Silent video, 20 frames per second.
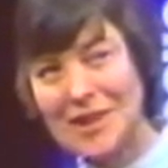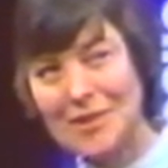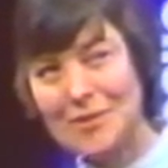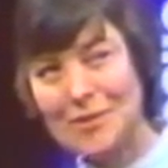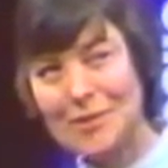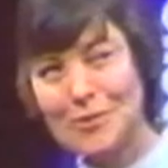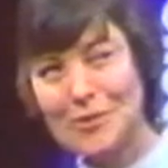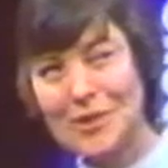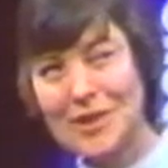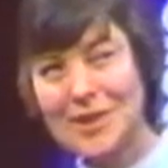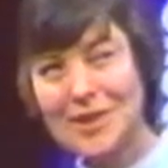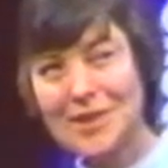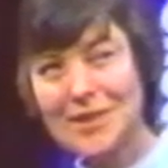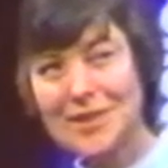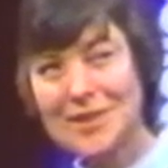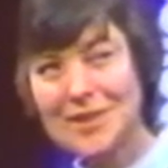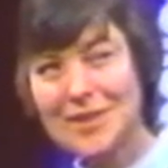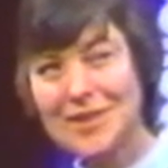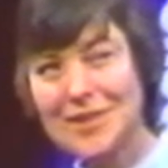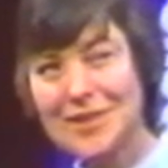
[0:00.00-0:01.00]
ever
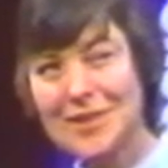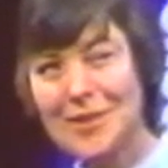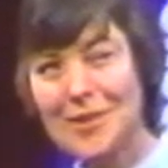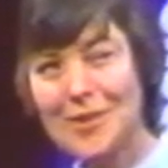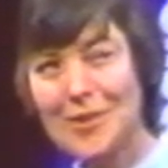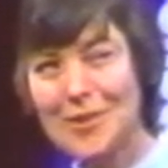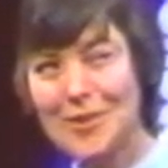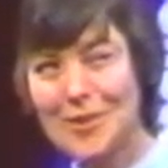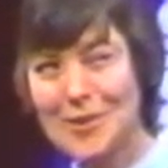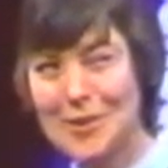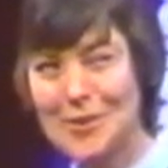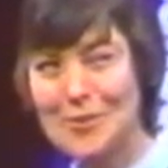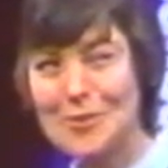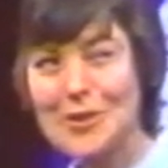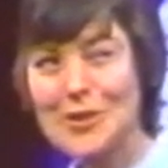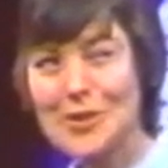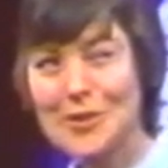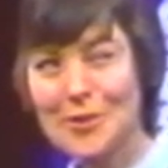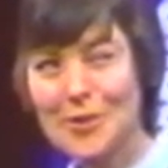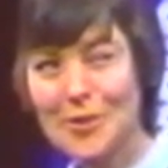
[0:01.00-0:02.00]
reading the, uh, the
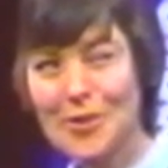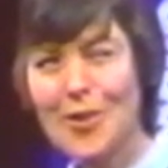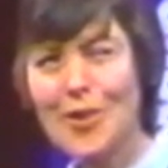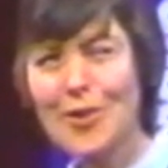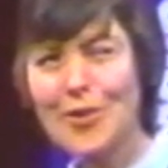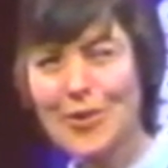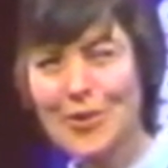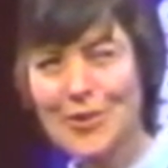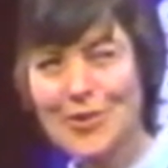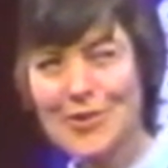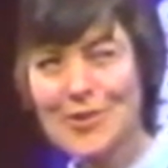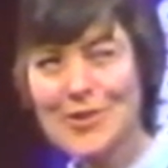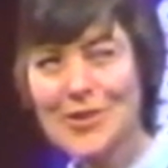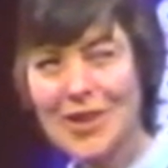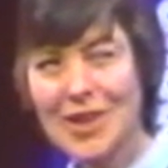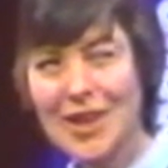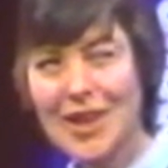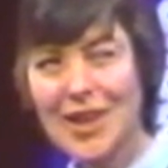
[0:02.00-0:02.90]
original authors.